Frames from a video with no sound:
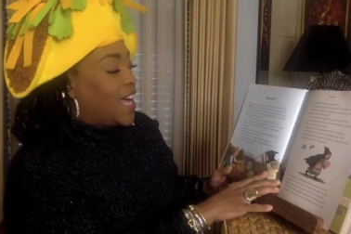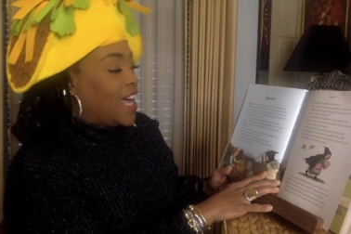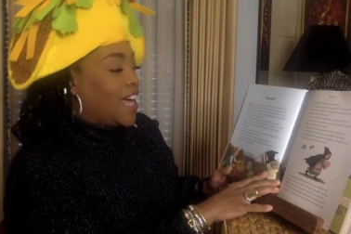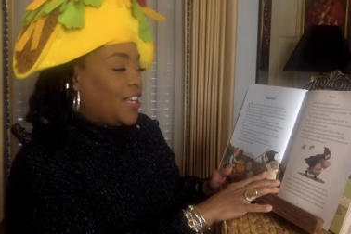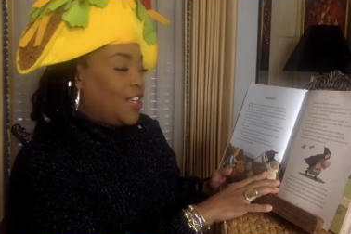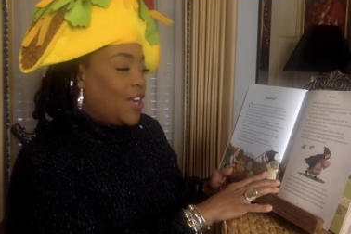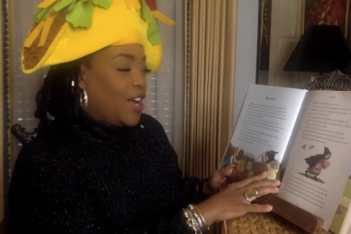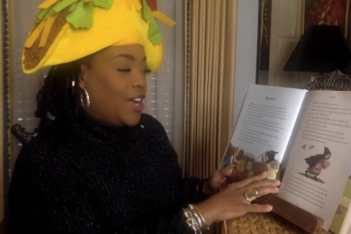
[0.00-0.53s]
a
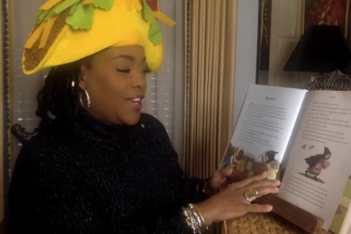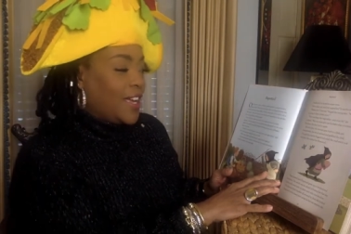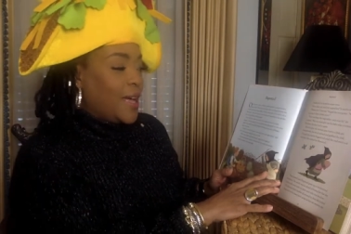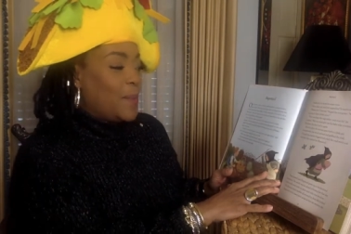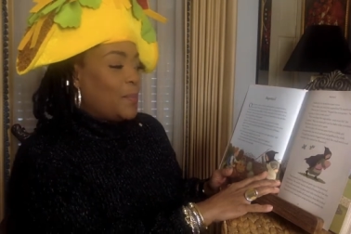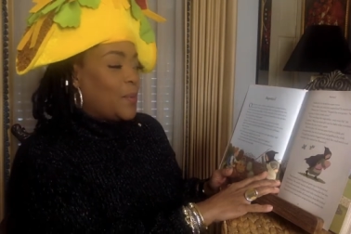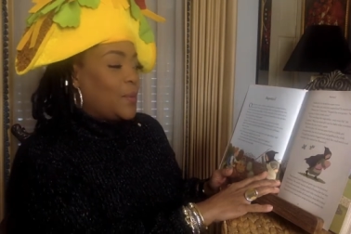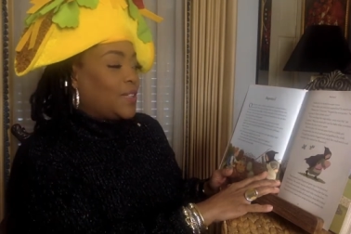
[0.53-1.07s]
young
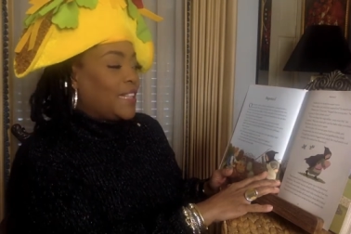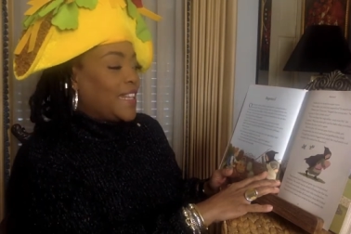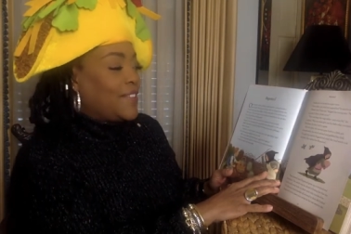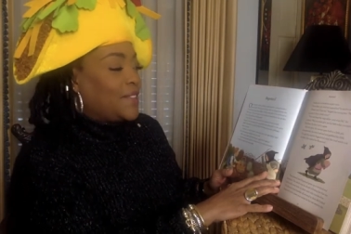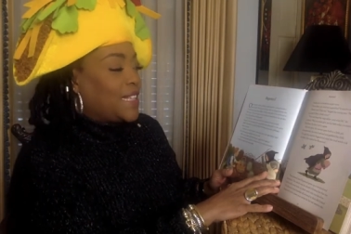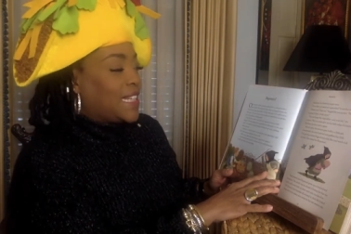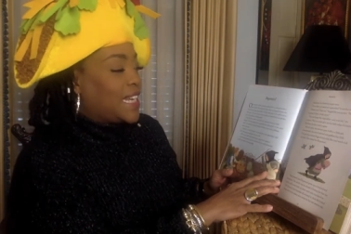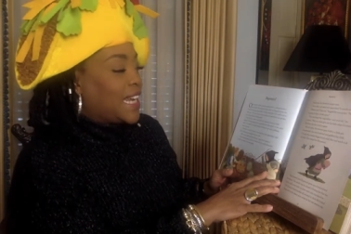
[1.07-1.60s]
couple
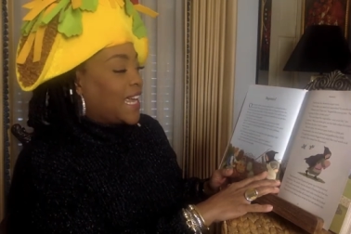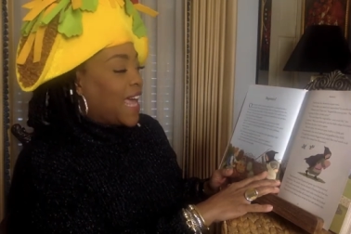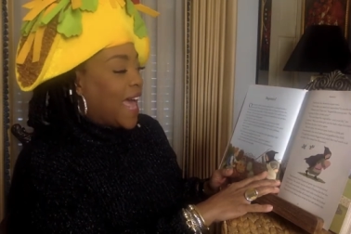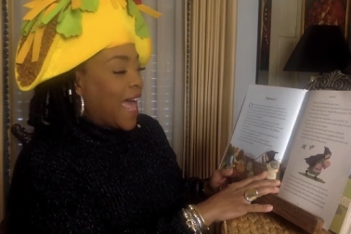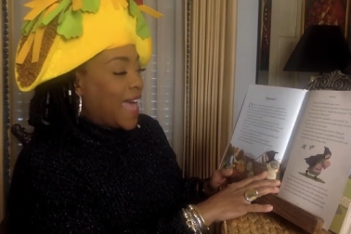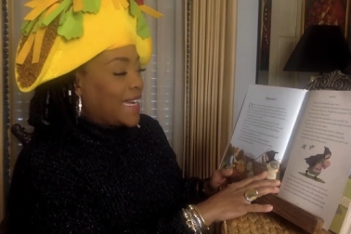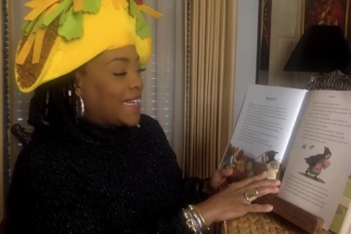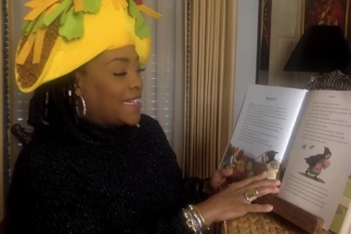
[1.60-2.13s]
lived in a
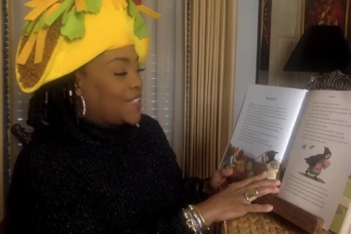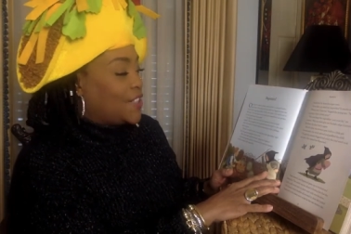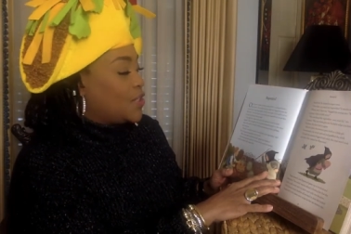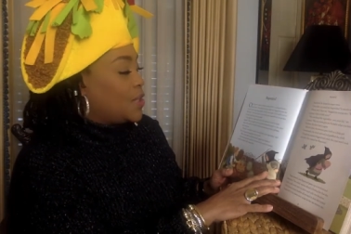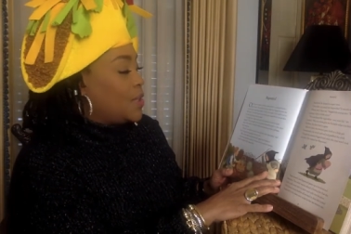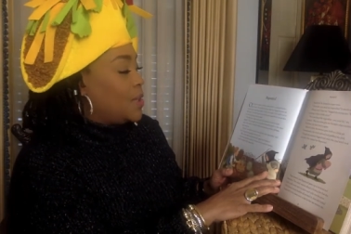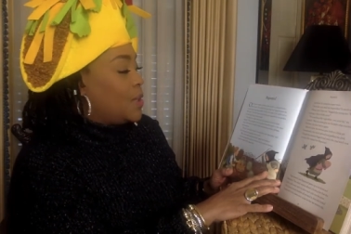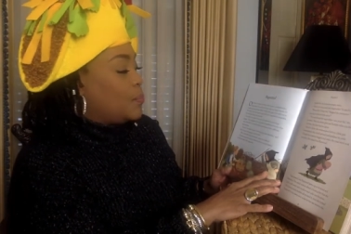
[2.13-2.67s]

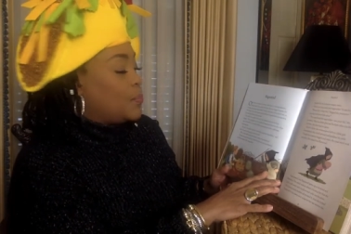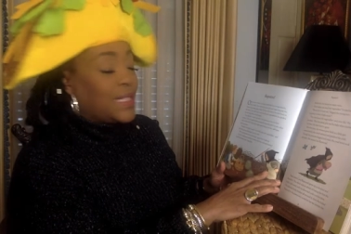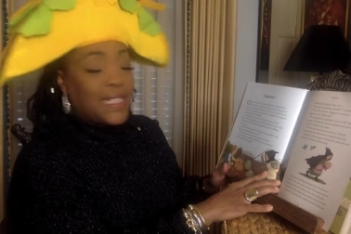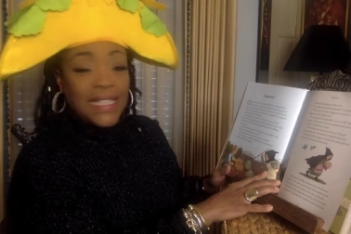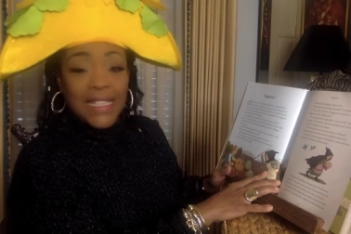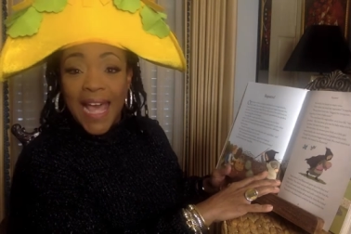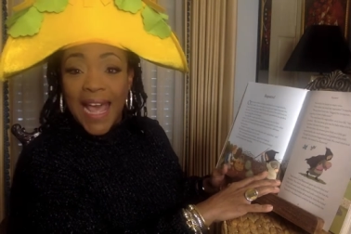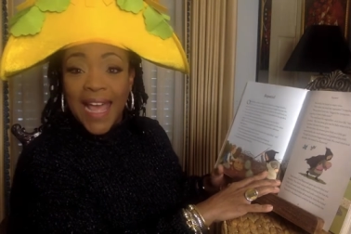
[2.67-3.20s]
cottage
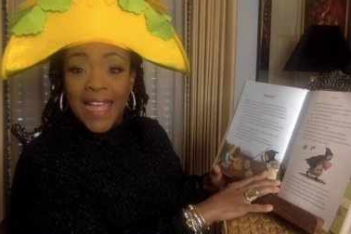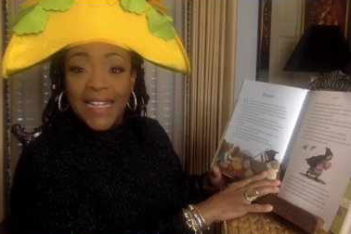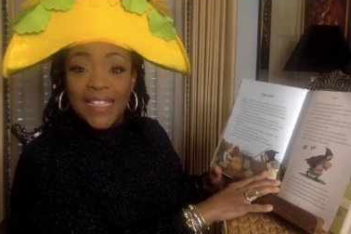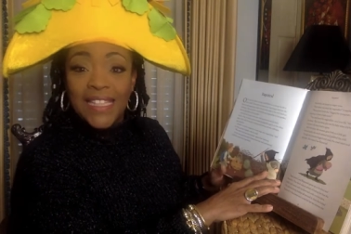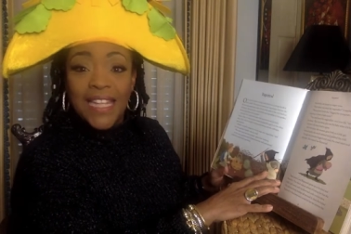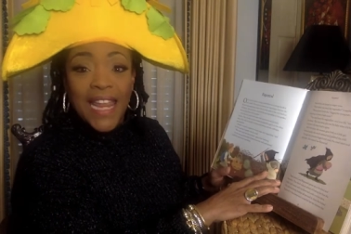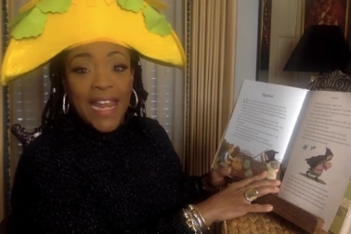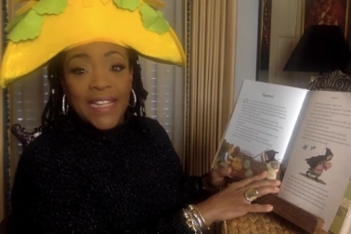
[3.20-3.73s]
beside
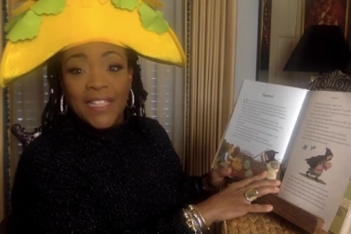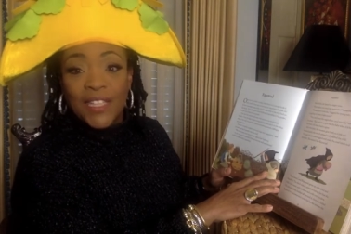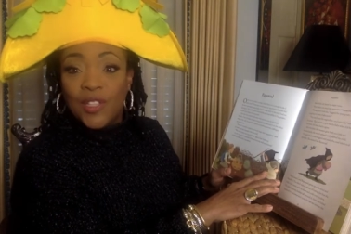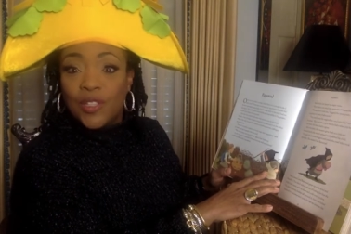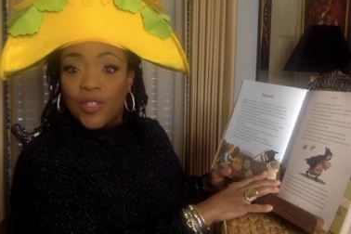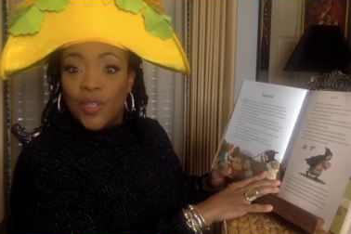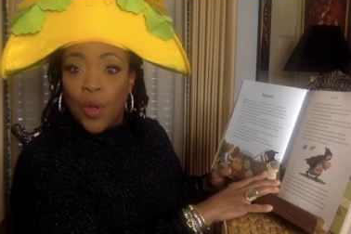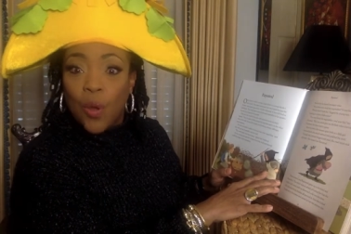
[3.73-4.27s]
a
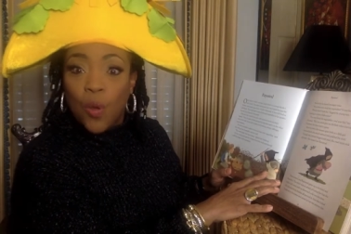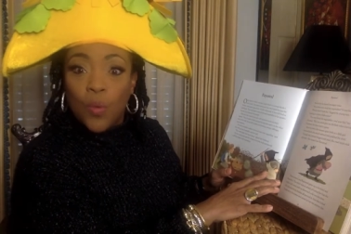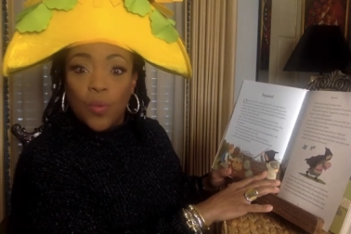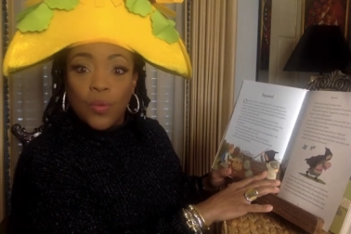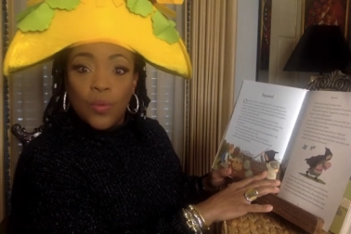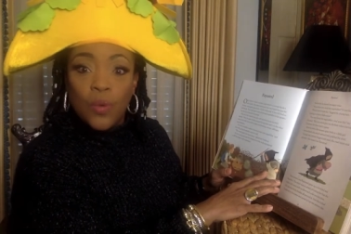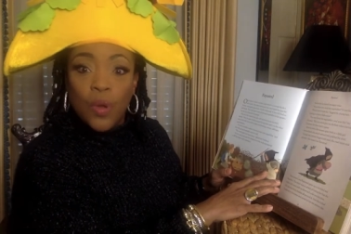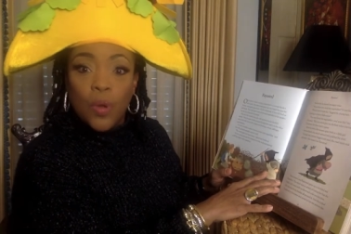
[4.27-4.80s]

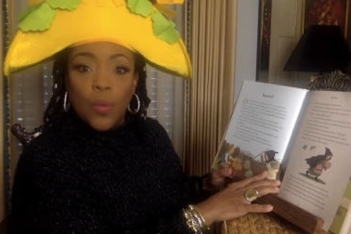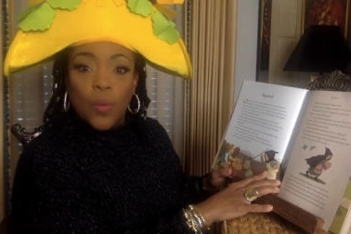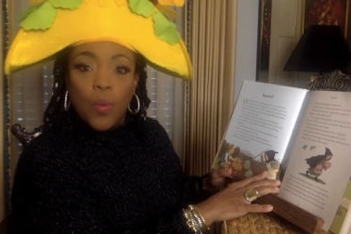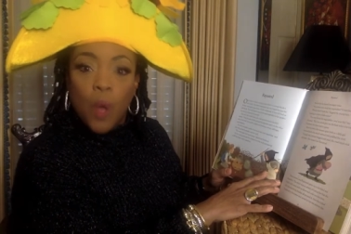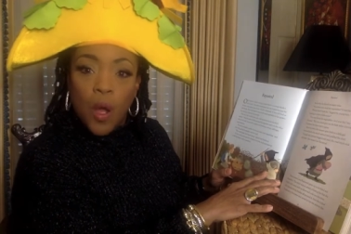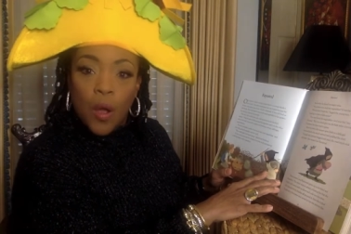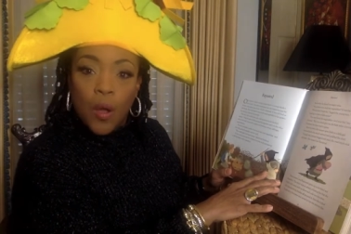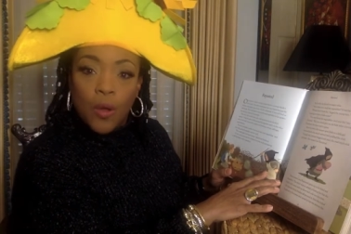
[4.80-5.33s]
stone
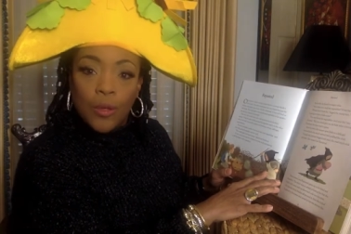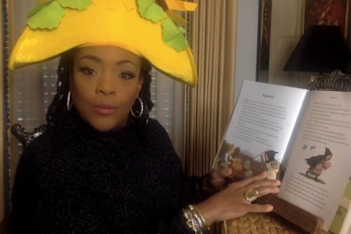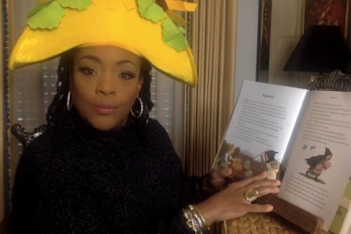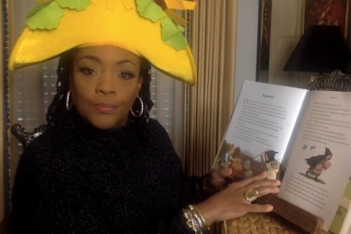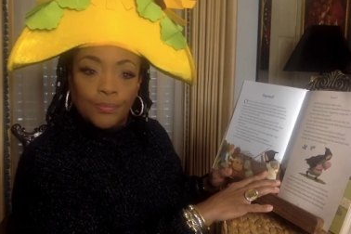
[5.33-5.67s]
wall.